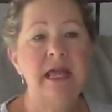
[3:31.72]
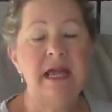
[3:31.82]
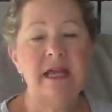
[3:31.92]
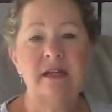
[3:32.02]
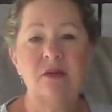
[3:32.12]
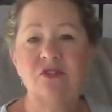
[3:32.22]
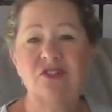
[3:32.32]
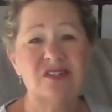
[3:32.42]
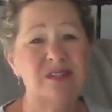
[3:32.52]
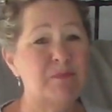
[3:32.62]
and it was
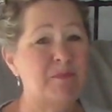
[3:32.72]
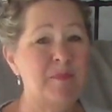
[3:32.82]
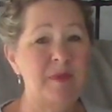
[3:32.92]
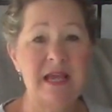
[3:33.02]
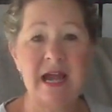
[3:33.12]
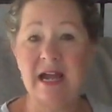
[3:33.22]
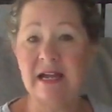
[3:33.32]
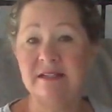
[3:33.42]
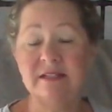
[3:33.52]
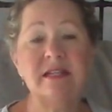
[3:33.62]
just
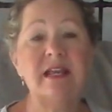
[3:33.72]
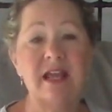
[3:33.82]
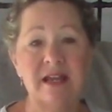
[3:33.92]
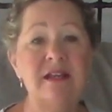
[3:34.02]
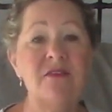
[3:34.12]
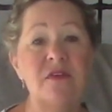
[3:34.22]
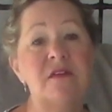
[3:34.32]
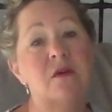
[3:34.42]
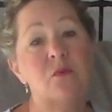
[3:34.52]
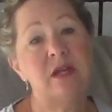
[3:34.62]
beyond anything
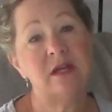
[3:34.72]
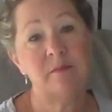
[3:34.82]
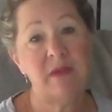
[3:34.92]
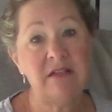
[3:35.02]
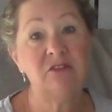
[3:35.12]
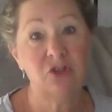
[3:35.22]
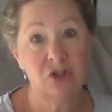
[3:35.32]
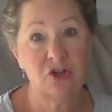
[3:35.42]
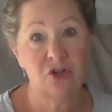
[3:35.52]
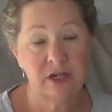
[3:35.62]
that we could make
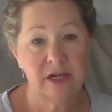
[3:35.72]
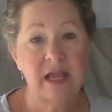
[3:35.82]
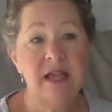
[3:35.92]
look good.